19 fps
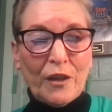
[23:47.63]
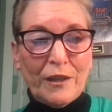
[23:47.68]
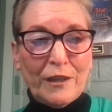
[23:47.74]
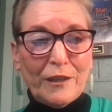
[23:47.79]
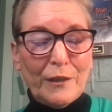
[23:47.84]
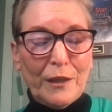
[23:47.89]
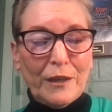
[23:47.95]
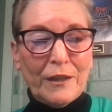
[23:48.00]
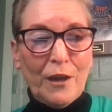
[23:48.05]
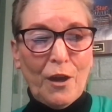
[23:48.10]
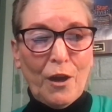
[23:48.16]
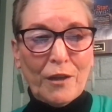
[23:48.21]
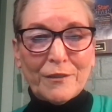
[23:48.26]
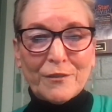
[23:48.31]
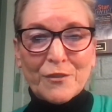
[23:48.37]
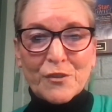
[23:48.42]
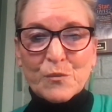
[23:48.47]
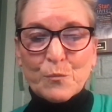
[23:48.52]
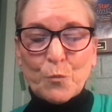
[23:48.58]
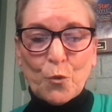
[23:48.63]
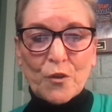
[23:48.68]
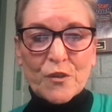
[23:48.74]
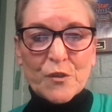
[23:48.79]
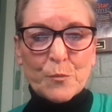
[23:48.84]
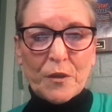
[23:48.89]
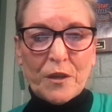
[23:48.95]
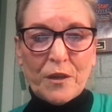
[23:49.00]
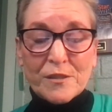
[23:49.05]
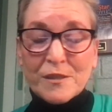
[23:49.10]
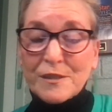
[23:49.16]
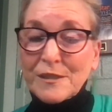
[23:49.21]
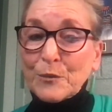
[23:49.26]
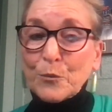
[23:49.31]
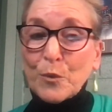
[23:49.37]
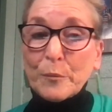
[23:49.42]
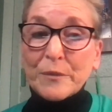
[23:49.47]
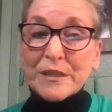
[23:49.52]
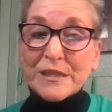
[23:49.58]
he got into sports because he
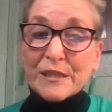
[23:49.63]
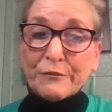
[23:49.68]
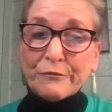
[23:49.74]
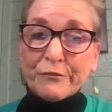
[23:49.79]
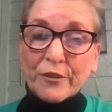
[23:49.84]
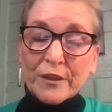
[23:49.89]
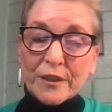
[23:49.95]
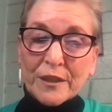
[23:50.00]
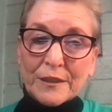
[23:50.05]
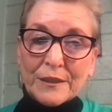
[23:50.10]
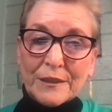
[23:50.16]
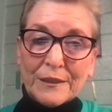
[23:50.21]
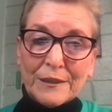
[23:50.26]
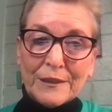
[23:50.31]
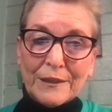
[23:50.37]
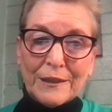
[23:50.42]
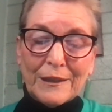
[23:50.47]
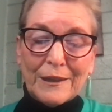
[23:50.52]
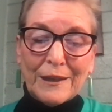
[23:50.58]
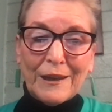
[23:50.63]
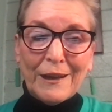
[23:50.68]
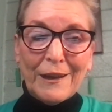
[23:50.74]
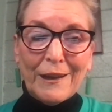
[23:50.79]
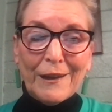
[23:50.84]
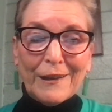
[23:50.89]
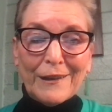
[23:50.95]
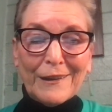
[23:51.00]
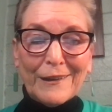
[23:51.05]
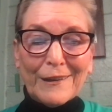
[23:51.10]
didn't want to be different. And